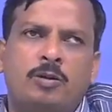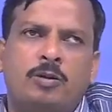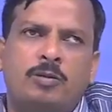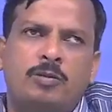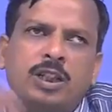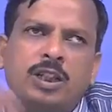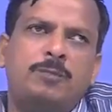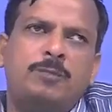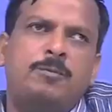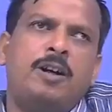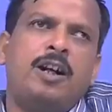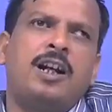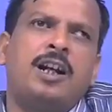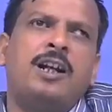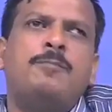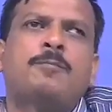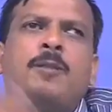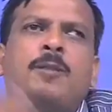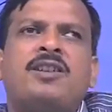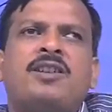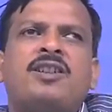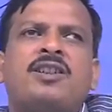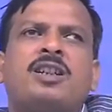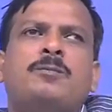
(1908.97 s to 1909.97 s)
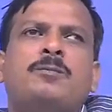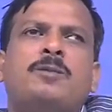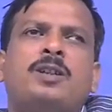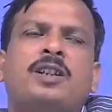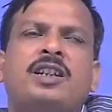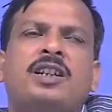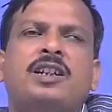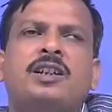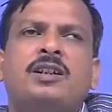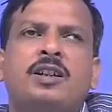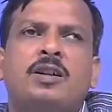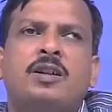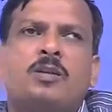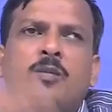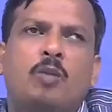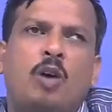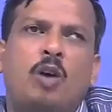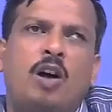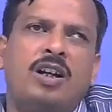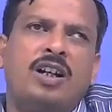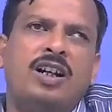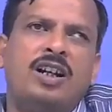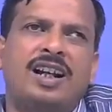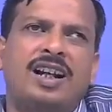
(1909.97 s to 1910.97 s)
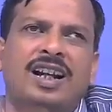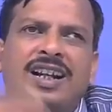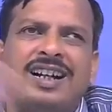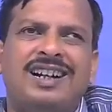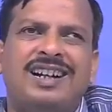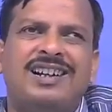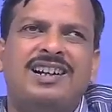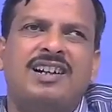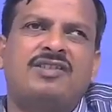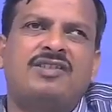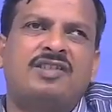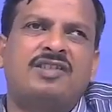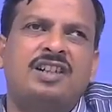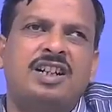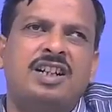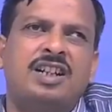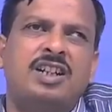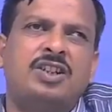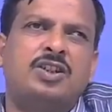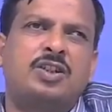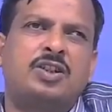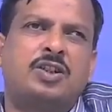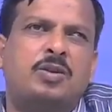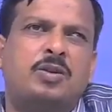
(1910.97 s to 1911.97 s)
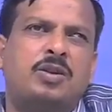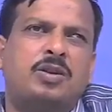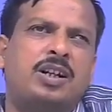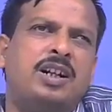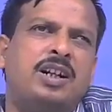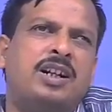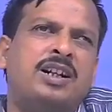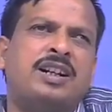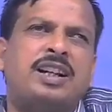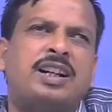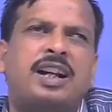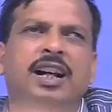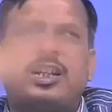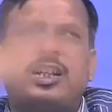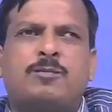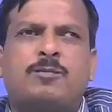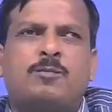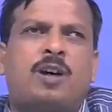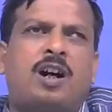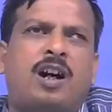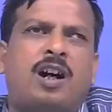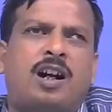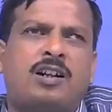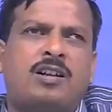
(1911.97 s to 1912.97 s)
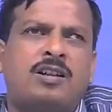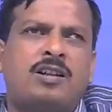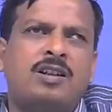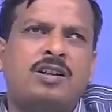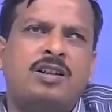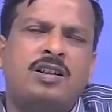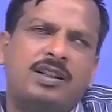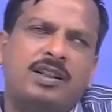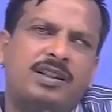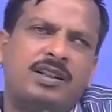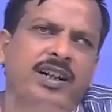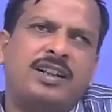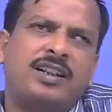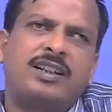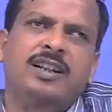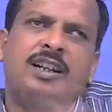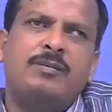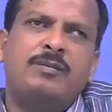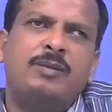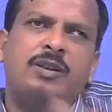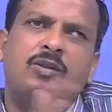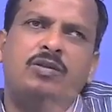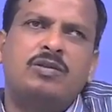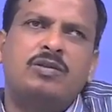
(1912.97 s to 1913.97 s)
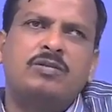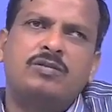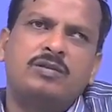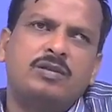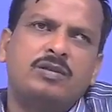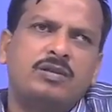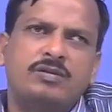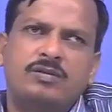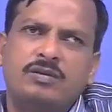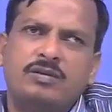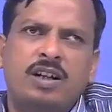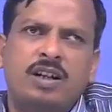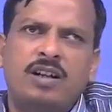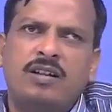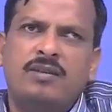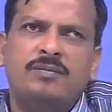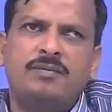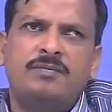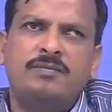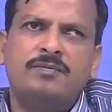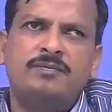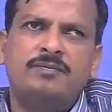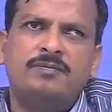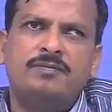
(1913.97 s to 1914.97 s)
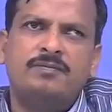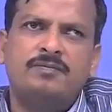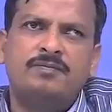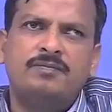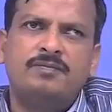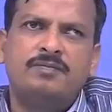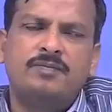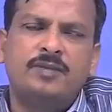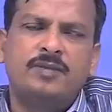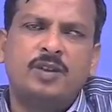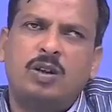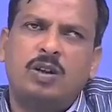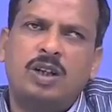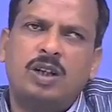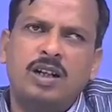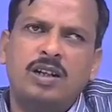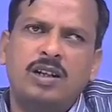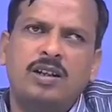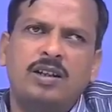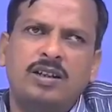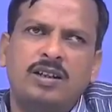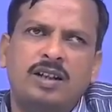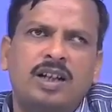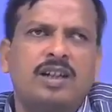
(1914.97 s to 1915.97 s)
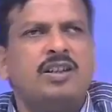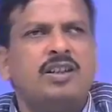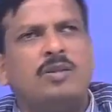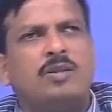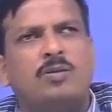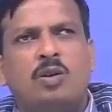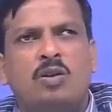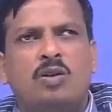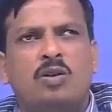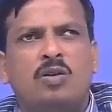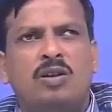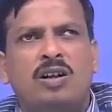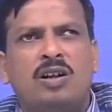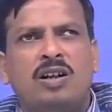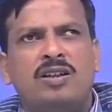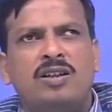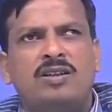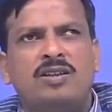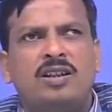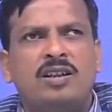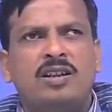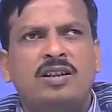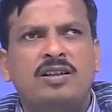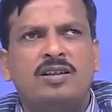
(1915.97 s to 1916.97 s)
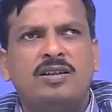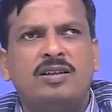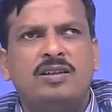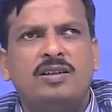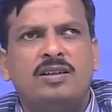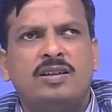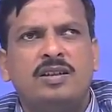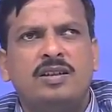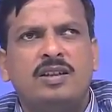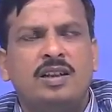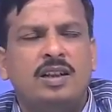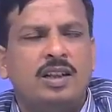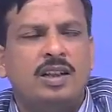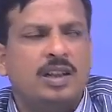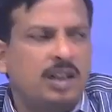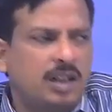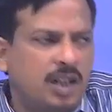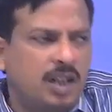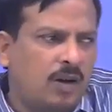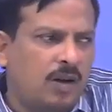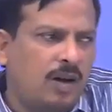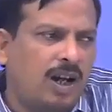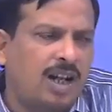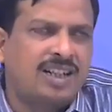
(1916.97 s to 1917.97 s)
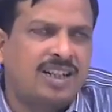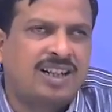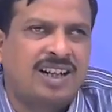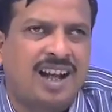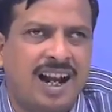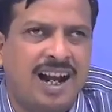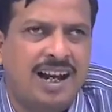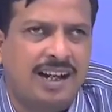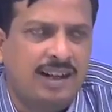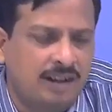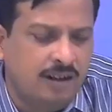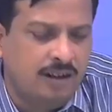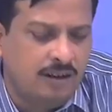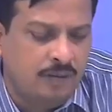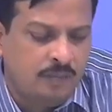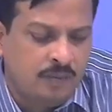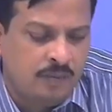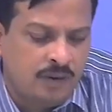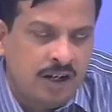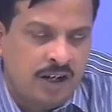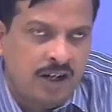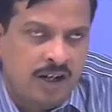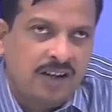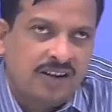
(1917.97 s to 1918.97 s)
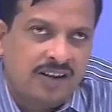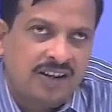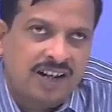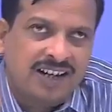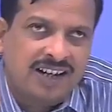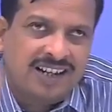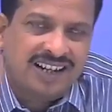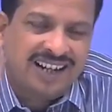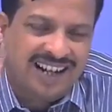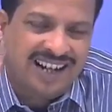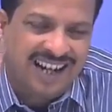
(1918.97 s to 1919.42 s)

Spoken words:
different participating body like industry, student, expert, that can be done. Okay? That is a module learning strategy. Now, I said that